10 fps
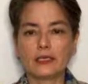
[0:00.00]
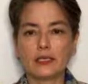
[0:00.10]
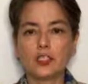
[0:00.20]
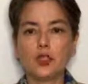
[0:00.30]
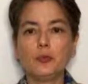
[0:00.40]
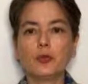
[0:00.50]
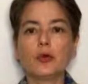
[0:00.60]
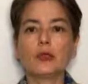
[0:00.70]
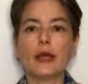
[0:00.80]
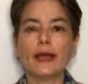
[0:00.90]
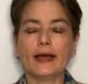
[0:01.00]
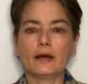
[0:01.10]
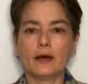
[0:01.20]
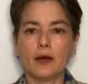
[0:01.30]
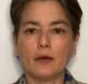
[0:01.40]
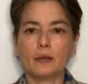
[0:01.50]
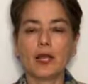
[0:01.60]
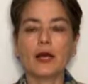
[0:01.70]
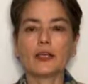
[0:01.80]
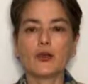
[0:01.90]
tubule and
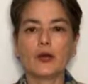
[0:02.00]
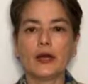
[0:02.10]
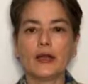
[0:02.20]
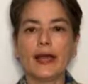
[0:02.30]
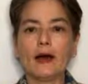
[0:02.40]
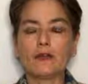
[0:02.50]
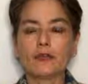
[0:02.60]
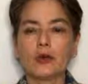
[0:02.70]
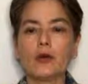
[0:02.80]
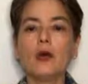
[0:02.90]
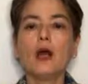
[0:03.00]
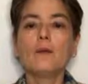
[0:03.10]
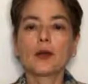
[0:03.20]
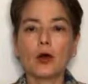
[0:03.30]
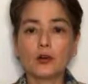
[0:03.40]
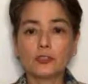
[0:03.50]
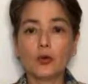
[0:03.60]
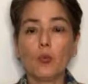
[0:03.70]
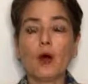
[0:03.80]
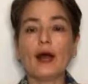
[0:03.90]
block urinary outflow, but also
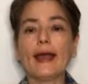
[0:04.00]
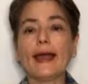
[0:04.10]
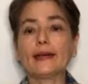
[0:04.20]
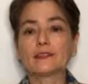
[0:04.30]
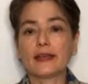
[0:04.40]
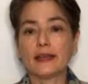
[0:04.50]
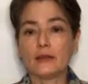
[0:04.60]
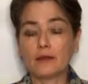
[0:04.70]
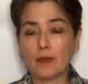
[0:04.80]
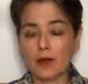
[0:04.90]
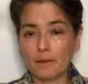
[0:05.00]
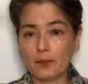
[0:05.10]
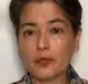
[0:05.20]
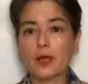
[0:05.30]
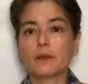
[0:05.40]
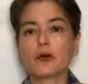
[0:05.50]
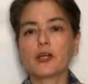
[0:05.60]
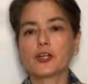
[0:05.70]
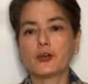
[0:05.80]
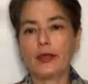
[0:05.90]
why as they build up
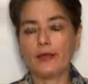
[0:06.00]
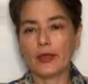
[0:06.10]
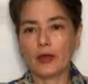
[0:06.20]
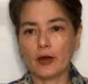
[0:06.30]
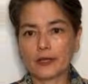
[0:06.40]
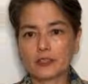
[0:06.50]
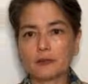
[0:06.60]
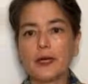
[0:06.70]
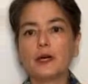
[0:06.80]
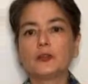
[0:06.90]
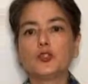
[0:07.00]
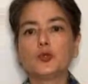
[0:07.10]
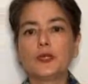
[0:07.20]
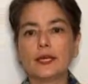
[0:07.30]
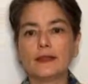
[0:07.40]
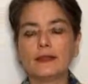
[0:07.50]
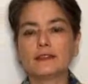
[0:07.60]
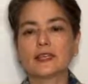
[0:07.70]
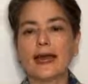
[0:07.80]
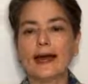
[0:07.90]
pressure and they are expelled, you get these
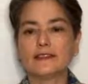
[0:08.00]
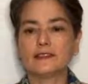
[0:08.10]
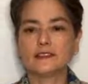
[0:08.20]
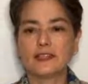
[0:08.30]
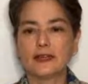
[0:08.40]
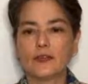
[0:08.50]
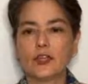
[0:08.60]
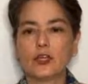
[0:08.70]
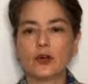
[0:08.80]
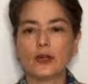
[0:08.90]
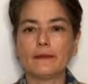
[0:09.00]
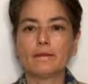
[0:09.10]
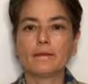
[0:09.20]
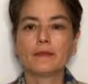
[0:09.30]
casts in the urine.